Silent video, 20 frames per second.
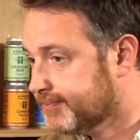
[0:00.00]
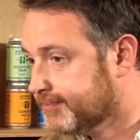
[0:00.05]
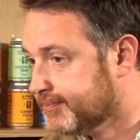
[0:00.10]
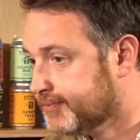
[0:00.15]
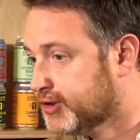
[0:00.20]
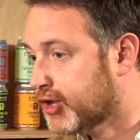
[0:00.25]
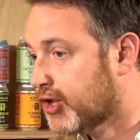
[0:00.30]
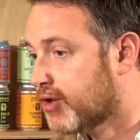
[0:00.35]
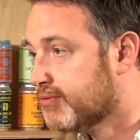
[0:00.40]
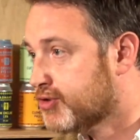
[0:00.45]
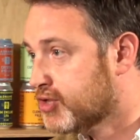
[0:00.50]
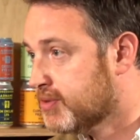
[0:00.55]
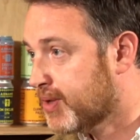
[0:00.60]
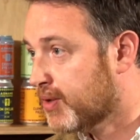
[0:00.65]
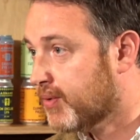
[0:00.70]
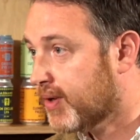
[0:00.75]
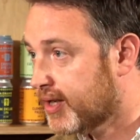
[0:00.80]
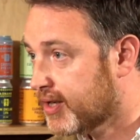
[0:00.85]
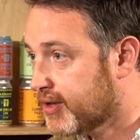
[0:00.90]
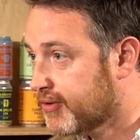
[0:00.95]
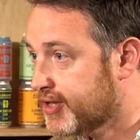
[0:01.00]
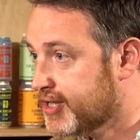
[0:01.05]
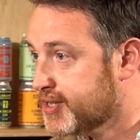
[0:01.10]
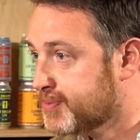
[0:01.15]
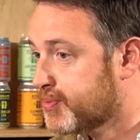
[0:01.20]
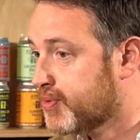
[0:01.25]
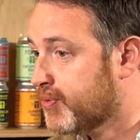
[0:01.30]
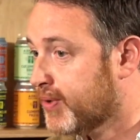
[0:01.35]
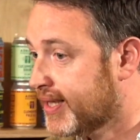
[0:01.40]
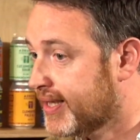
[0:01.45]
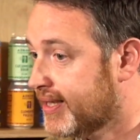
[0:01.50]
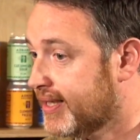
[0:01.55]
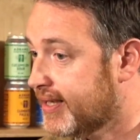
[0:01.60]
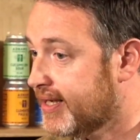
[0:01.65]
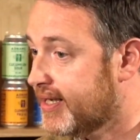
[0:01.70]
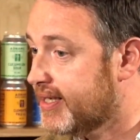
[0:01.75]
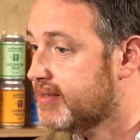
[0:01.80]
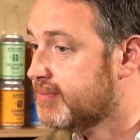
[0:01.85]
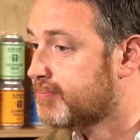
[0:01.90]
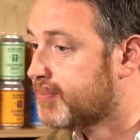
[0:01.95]
So it should be quite crisp, quite
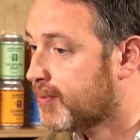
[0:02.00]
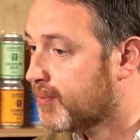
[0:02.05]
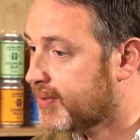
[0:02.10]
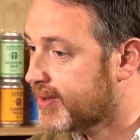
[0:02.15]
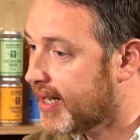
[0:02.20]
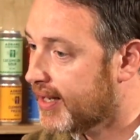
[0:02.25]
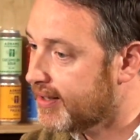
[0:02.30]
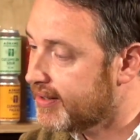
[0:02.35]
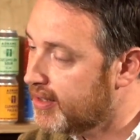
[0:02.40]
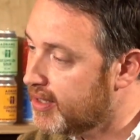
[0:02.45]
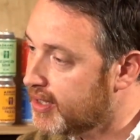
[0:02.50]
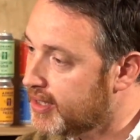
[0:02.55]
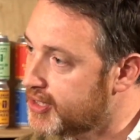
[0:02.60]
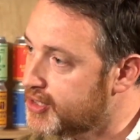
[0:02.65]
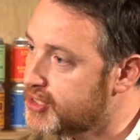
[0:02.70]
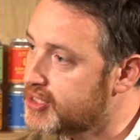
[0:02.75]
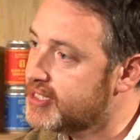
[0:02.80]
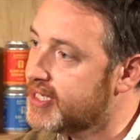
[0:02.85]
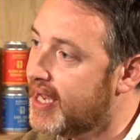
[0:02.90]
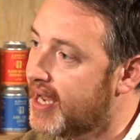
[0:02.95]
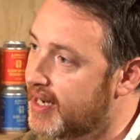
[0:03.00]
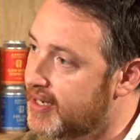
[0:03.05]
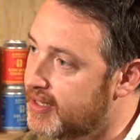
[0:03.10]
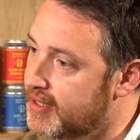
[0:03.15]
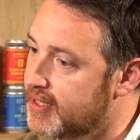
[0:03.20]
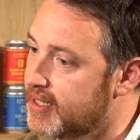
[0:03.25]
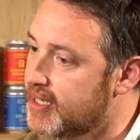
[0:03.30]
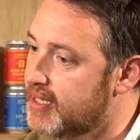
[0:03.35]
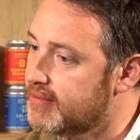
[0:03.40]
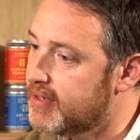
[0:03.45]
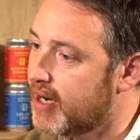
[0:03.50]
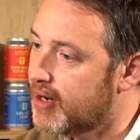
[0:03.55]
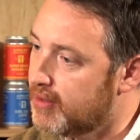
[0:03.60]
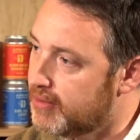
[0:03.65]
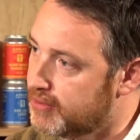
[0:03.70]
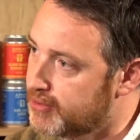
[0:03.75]
clean, but with that nice tanniny Earl